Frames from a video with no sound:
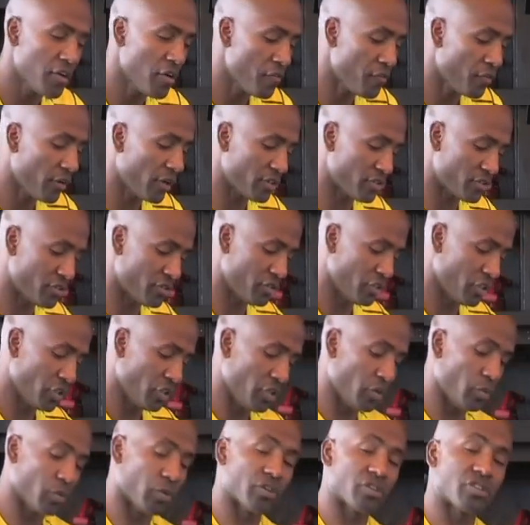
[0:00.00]
First,
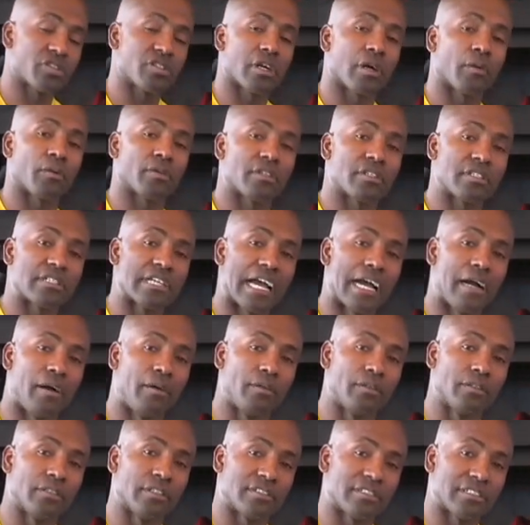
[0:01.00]
you want to start with a
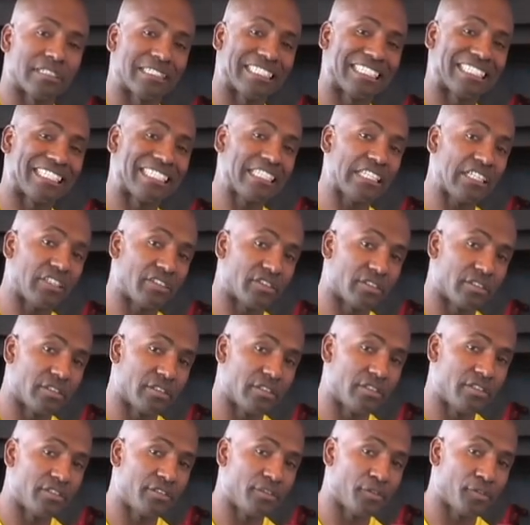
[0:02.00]
towel that's at
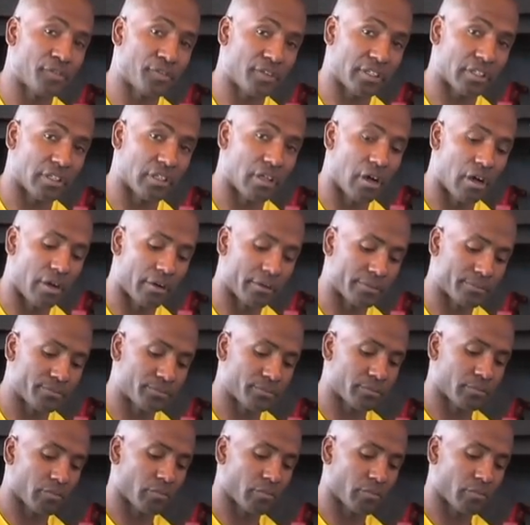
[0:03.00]
least 2 feet long.